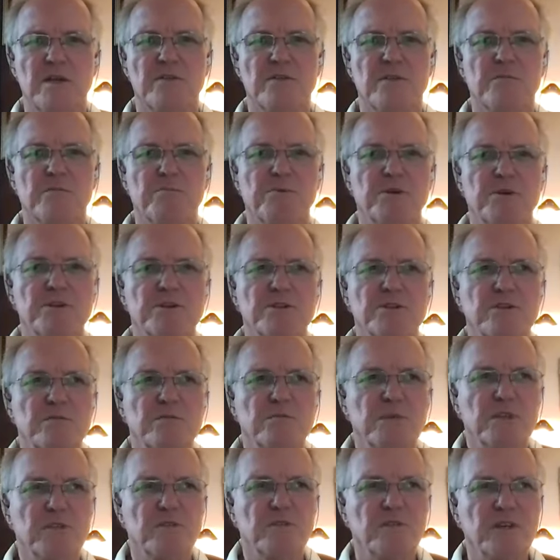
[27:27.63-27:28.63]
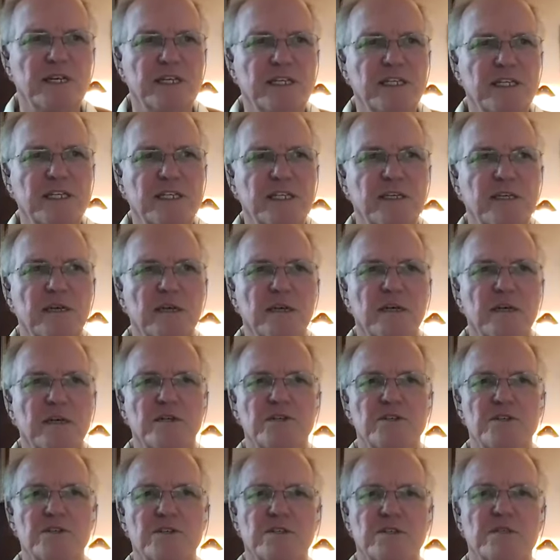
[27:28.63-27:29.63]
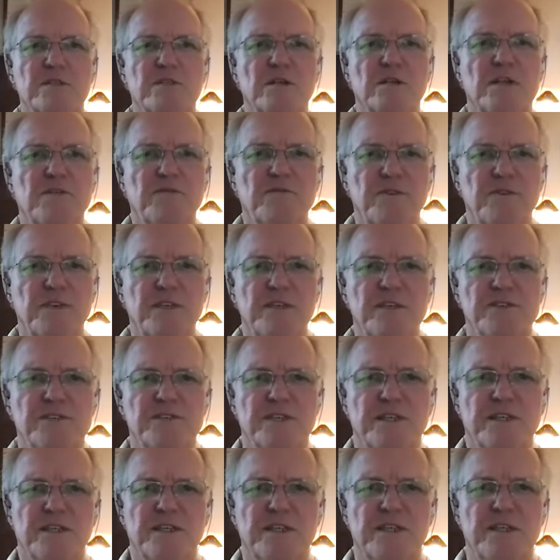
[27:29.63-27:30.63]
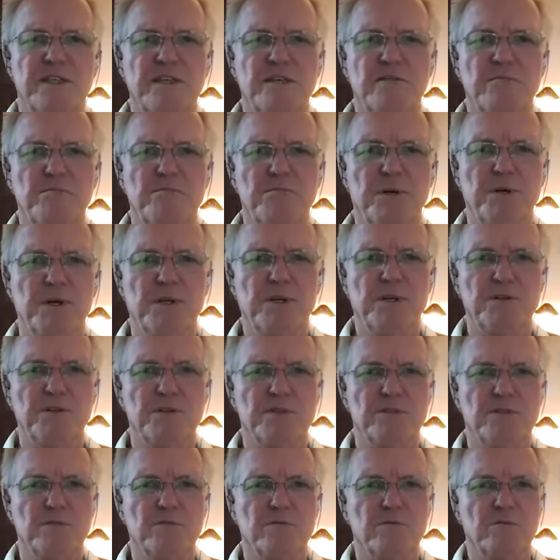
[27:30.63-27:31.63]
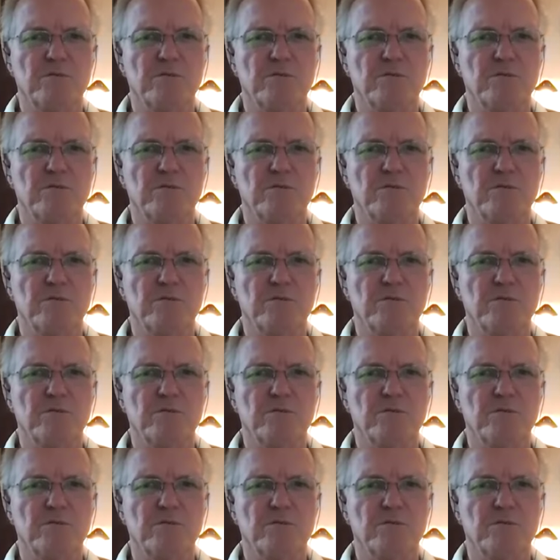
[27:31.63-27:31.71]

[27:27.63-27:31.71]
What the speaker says: The person with vanity still feels an impulse